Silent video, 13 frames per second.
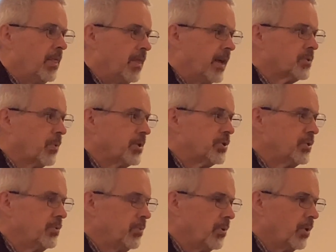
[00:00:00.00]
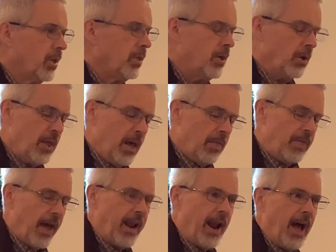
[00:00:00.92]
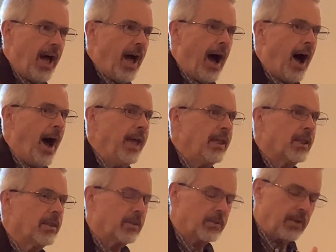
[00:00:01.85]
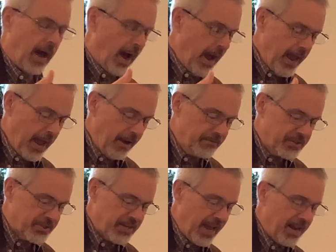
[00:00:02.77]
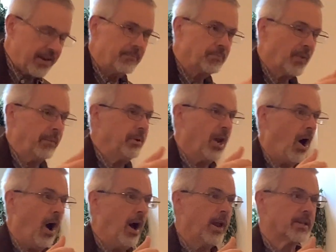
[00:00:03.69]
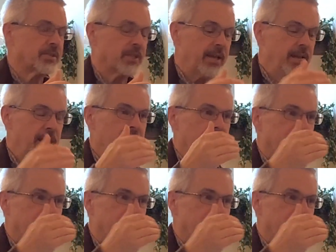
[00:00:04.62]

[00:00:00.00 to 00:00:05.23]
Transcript: That's what you, you that I, I have said, I mean, honestly,